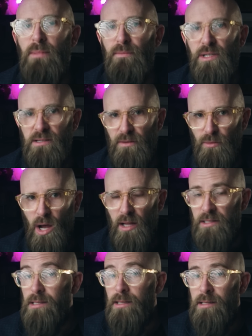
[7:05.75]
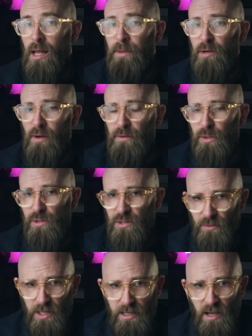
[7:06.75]
seven members of Iran's Islamic
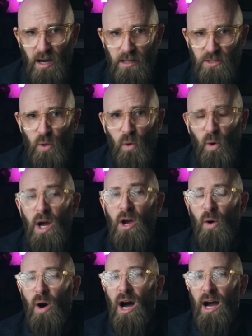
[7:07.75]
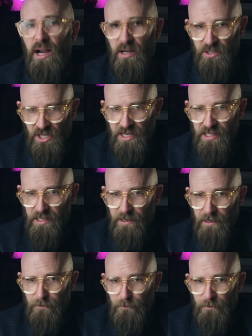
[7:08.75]
Revolutionary Guard Corps, or
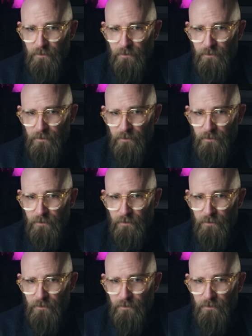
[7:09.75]
IRGC.